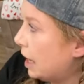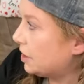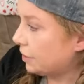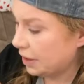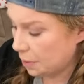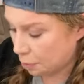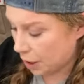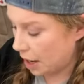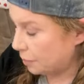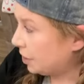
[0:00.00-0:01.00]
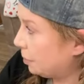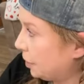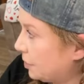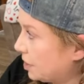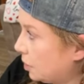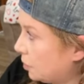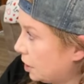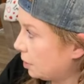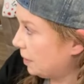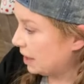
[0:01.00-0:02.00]
I don't think the brown with the blue is going to
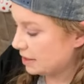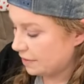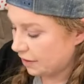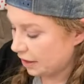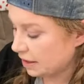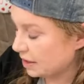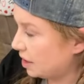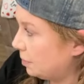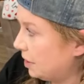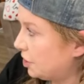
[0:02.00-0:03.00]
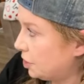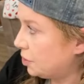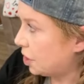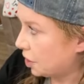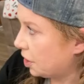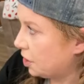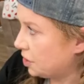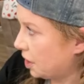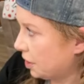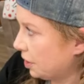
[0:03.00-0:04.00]
work because I feel like it's going to be too dark
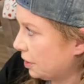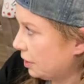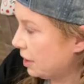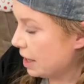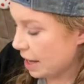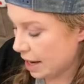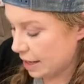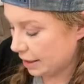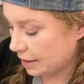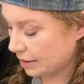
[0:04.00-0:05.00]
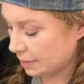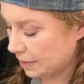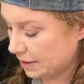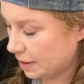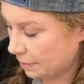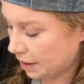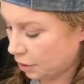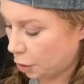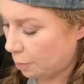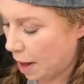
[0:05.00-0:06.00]
on dark and it needs to be something
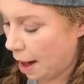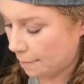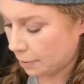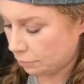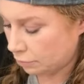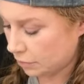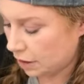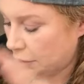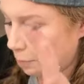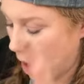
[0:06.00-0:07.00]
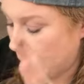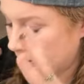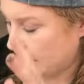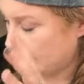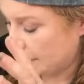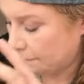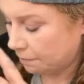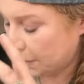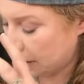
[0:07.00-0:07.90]
a little pop of something.